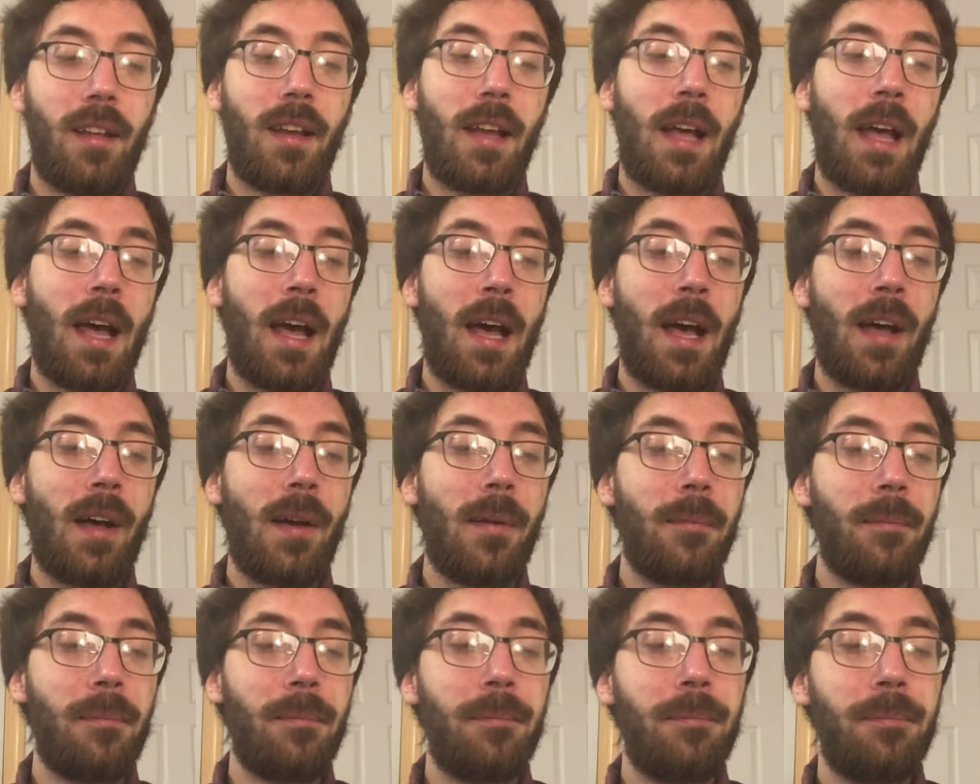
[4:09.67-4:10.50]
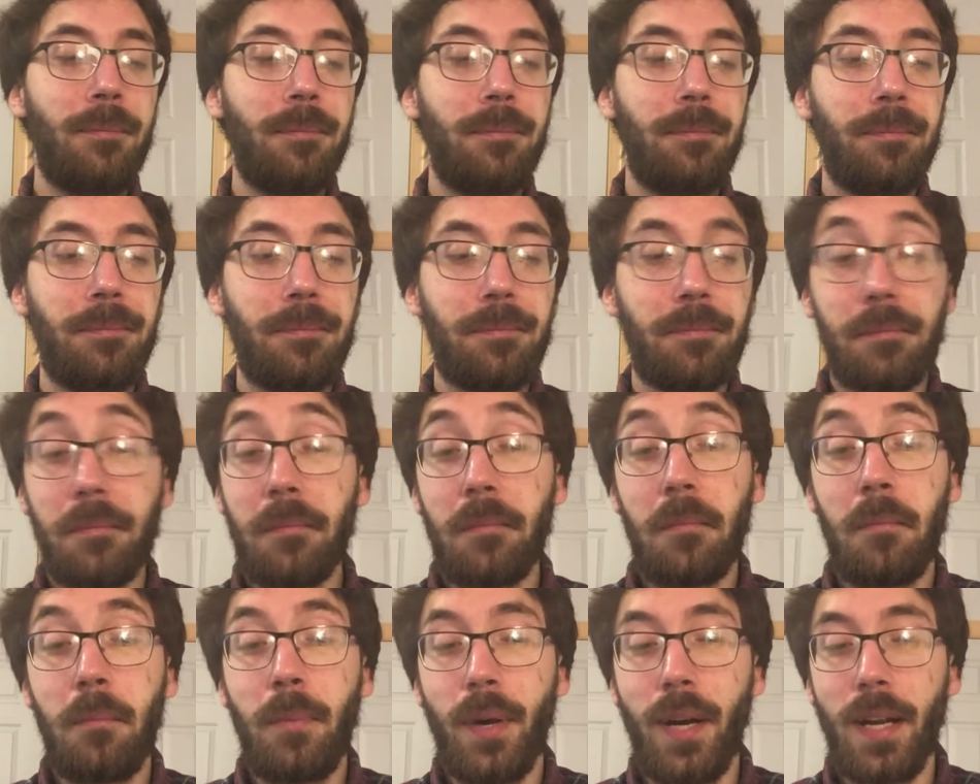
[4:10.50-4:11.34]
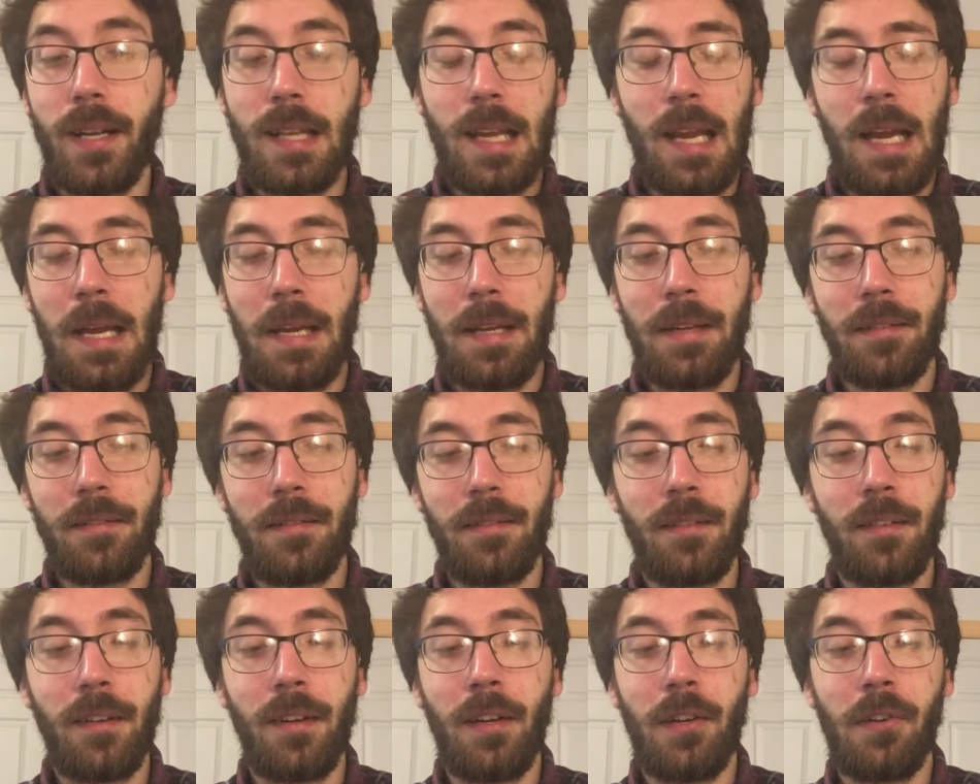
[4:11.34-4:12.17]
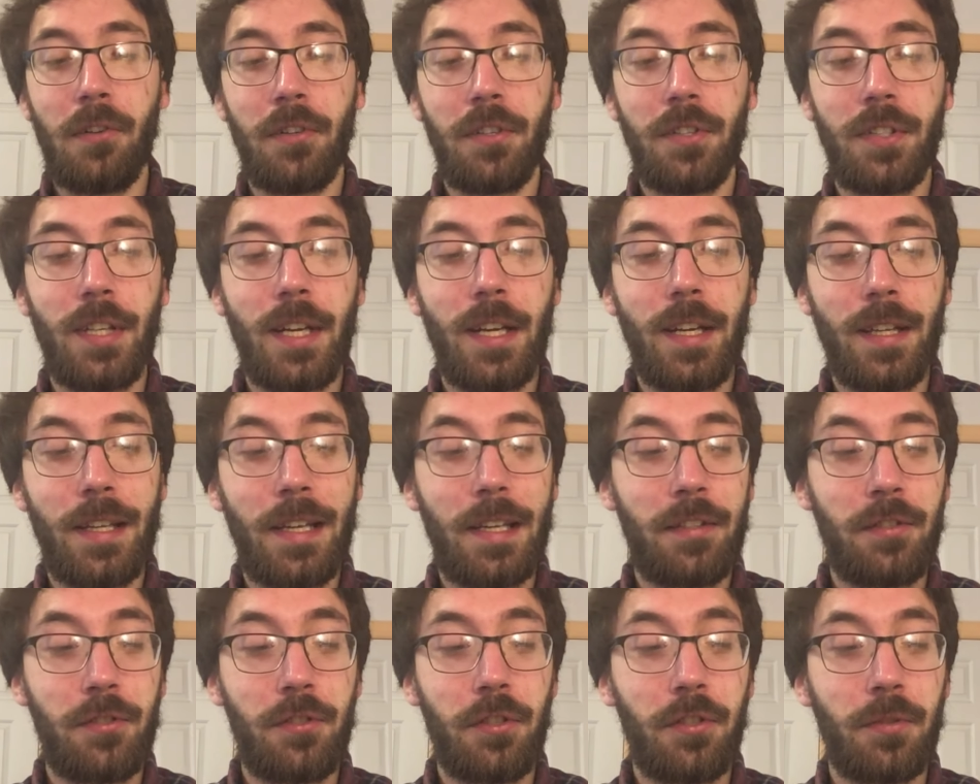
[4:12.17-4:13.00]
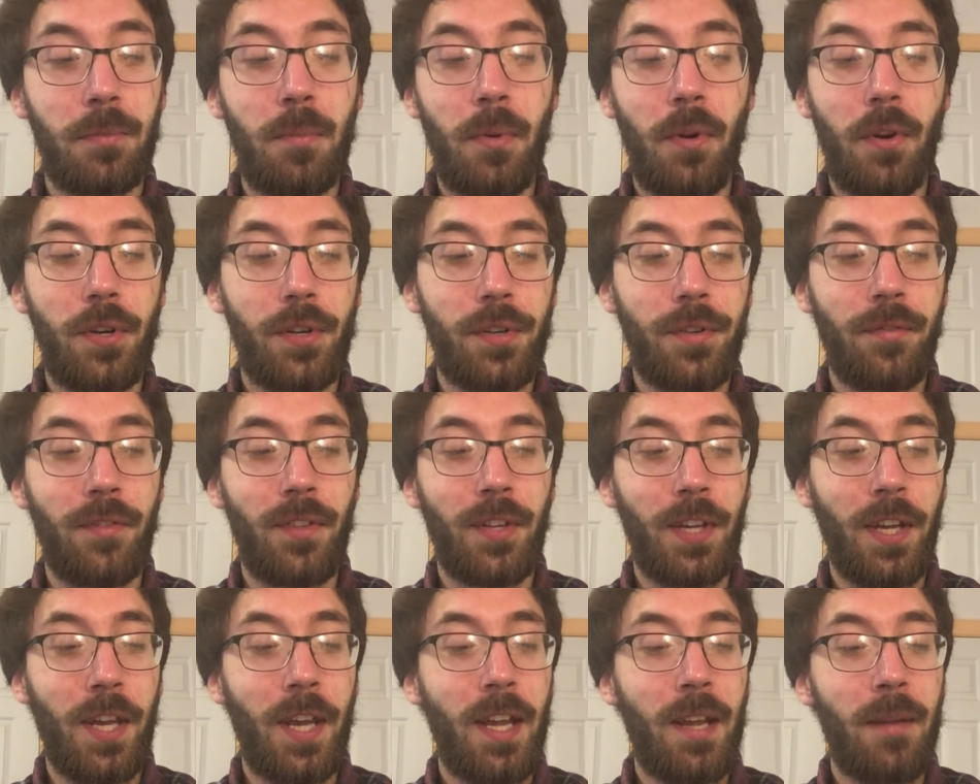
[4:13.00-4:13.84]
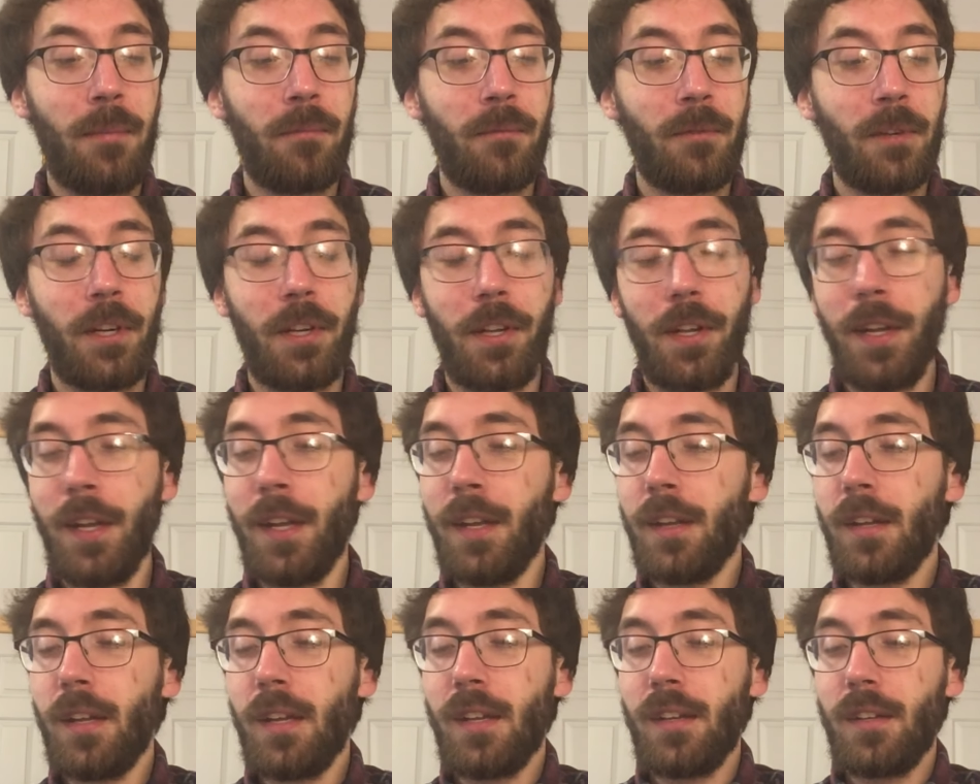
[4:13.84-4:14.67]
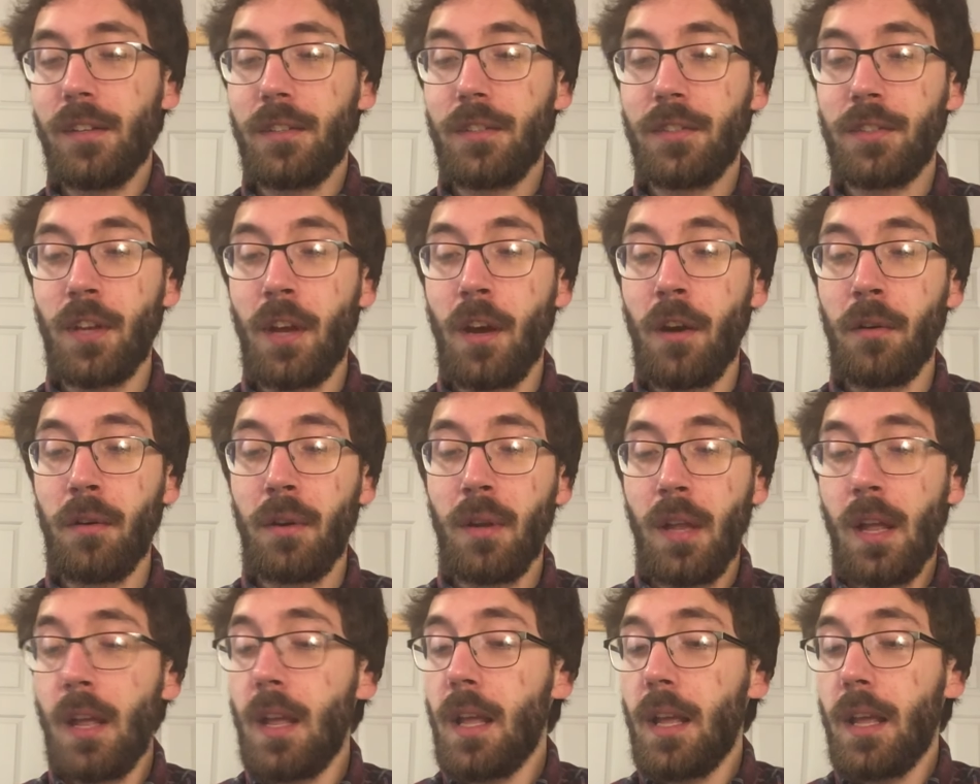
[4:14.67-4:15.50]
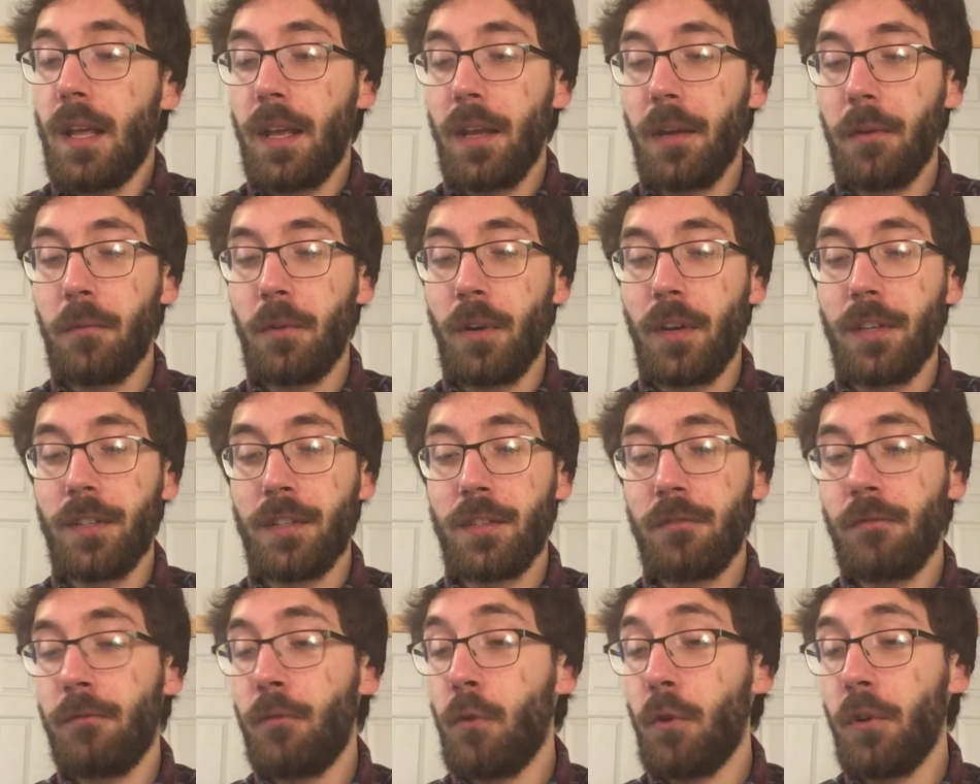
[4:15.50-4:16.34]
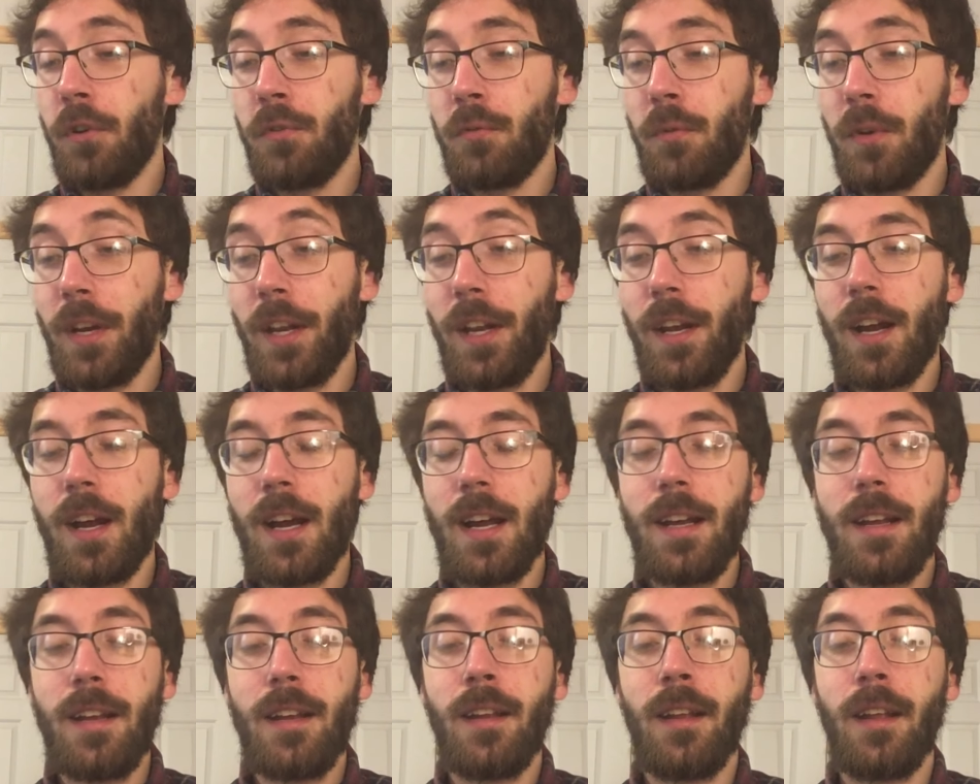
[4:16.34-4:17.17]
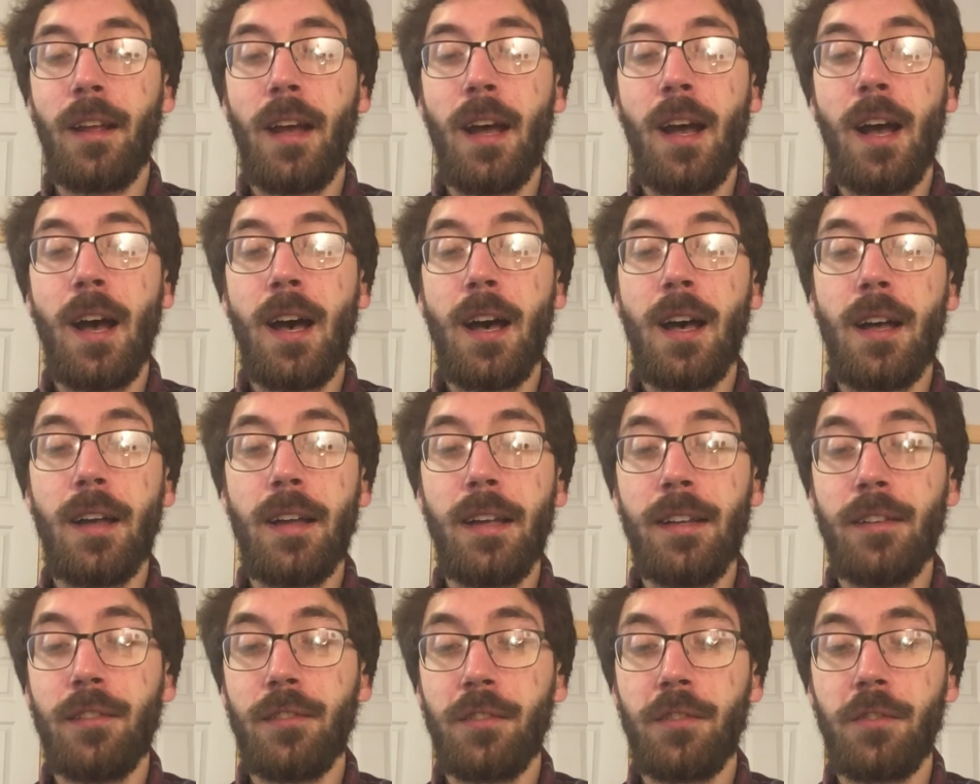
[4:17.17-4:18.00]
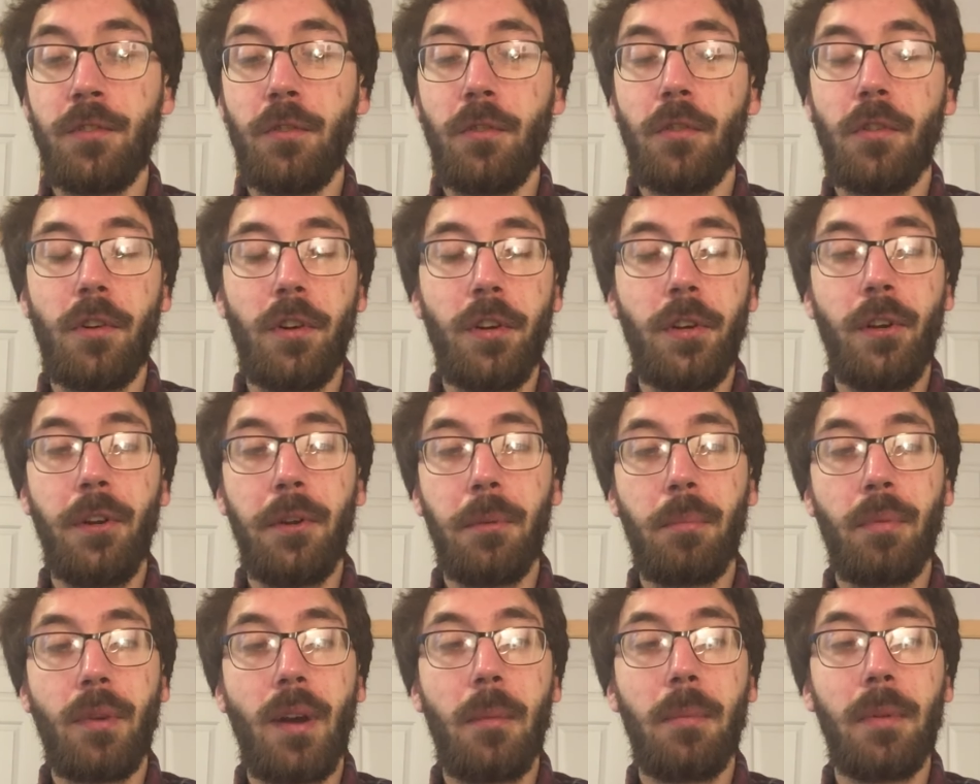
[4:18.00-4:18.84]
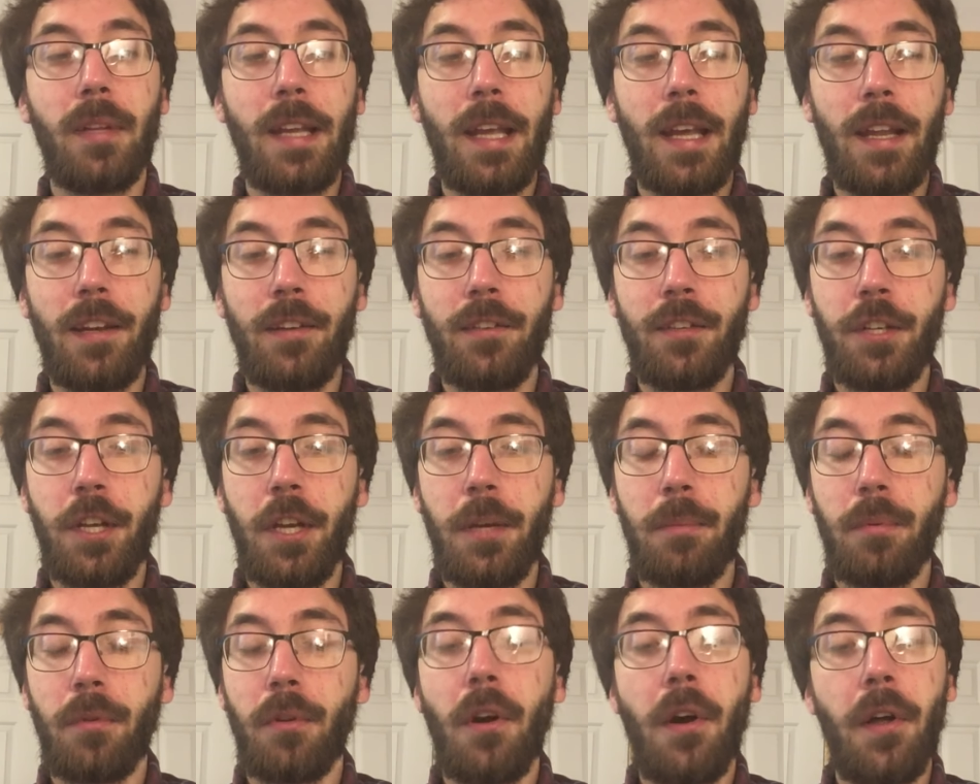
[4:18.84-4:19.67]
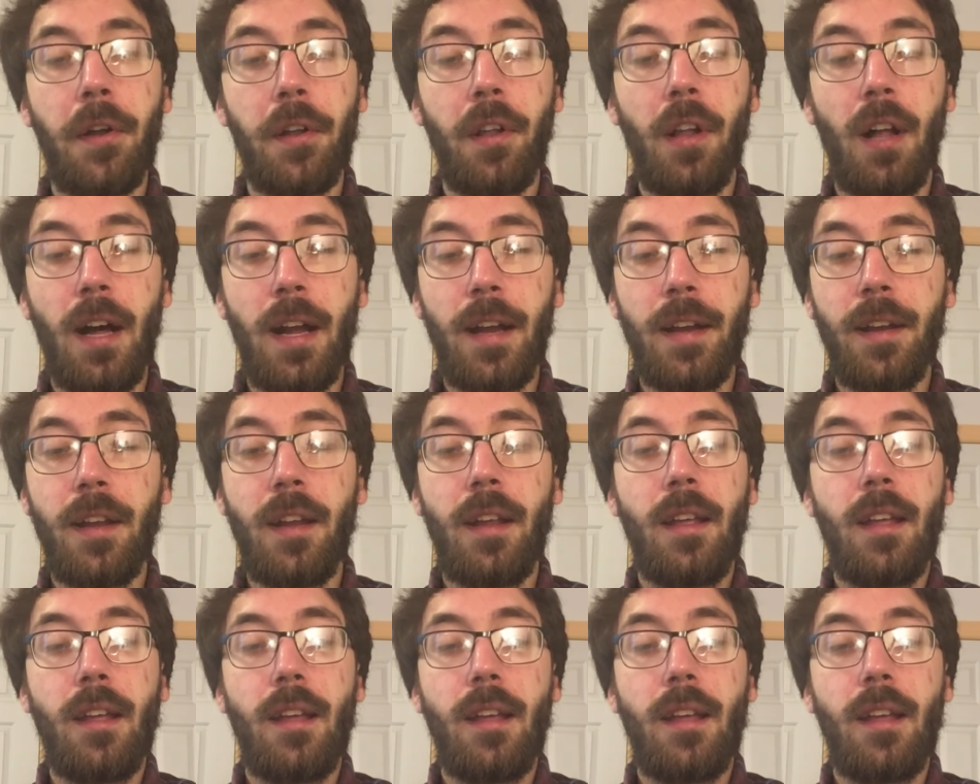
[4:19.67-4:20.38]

Um, but I understand that's just part of the game really. So it was 4.29 uh, in store. You could probably get it cheaper online.